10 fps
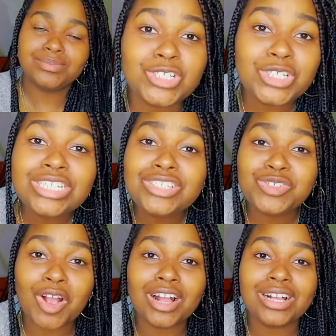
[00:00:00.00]
So they
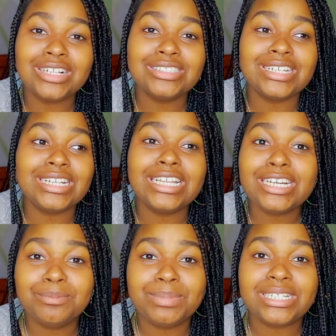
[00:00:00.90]
struggled a
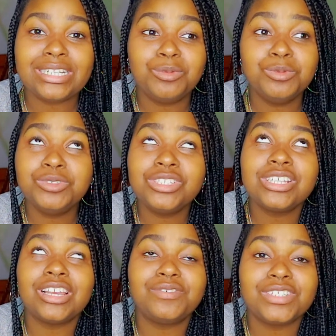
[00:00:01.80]
little bit, and we were
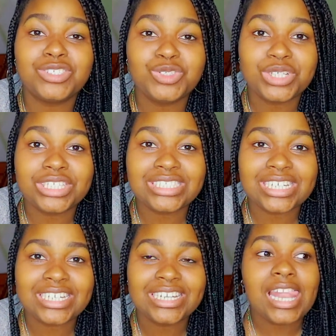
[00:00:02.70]
just like
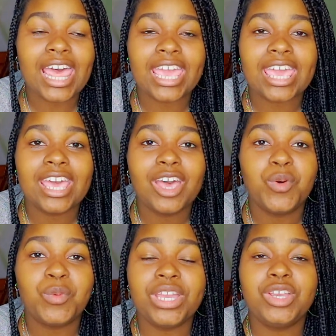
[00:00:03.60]
frustrated. Like,
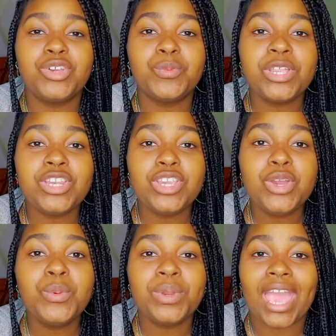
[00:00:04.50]
we we
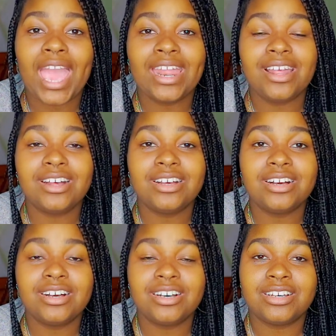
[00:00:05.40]
knew we had a,
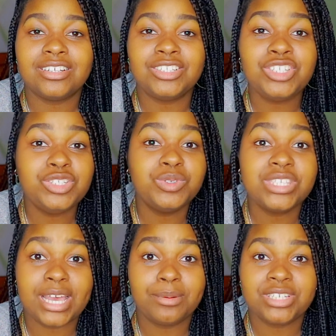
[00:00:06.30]
a, a new
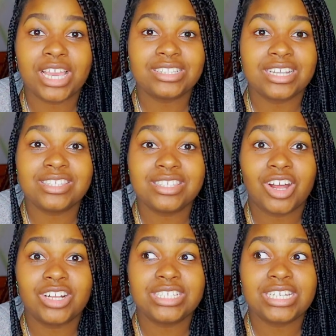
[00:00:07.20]
subject that's
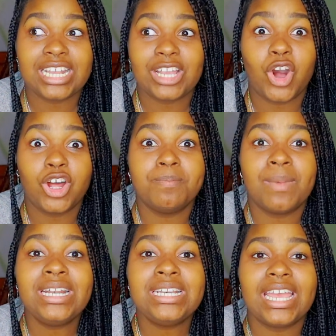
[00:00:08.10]
starting like on
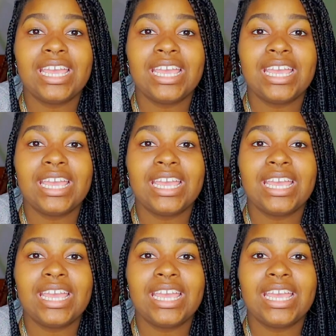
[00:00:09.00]
Monday,